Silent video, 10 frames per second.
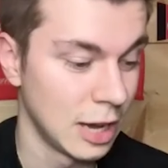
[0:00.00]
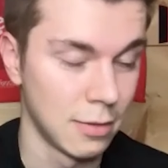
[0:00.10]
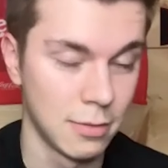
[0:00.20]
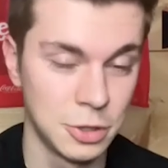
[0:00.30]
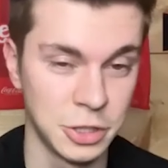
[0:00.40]
yeah, was
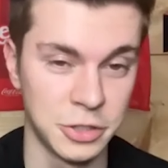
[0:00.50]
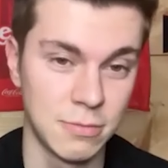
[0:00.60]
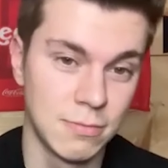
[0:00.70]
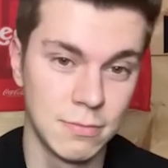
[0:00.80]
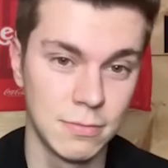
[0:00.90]
the other one?
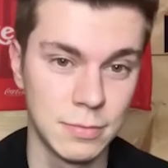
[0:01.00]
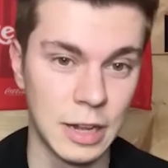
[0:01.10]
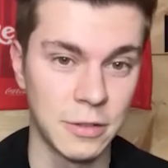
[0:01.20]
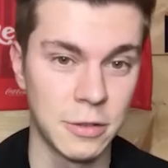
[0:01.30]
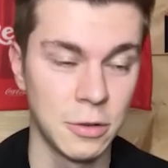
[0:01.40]

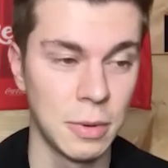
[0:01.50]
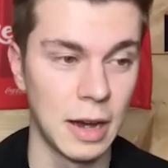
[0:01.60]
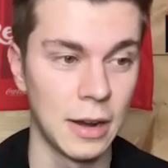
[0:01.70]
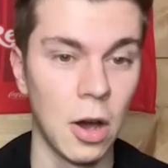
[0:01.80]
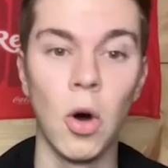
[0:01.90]
That's too
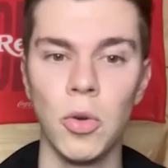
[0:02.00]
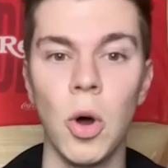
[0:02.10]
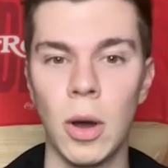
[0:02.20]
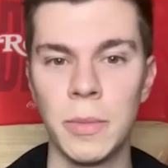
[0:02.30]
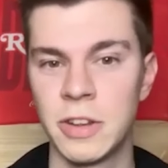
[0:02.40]
bad. Oh,
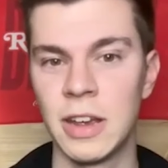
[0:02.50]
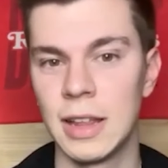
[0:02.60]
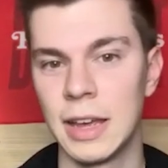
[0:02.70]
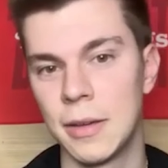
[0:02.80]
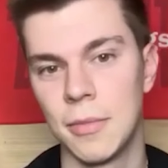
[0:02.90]
no, I'm saying
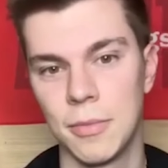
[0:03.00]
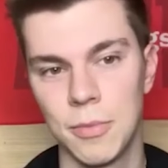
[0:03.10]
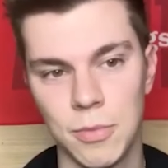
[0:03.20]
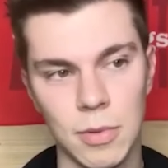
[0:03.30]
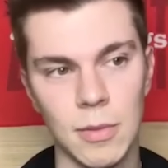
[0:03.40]
like
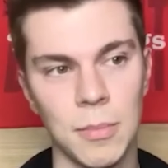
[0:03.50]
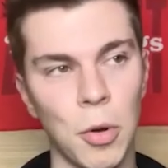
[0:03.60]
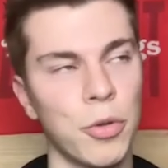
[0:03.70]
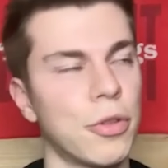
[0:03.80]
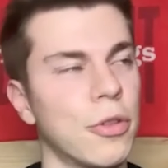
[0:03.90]
oh.
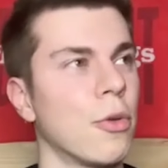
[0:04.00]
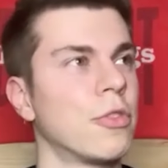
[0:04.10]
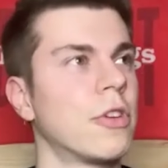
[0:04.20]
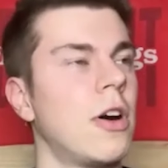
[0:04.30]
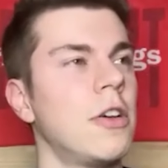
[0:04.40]
both of those
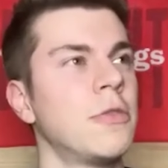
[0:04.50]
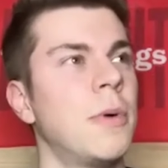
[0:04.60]
calls,